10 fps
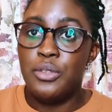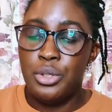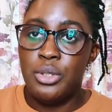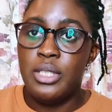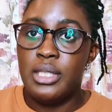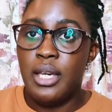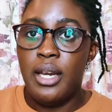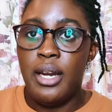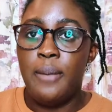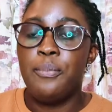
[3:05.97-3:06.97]
June this
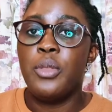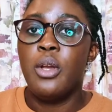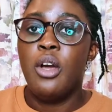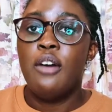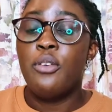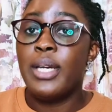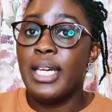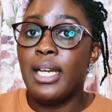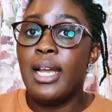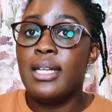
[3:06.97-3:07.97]
year for
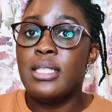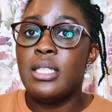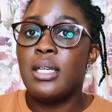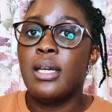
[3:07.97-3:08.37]
England,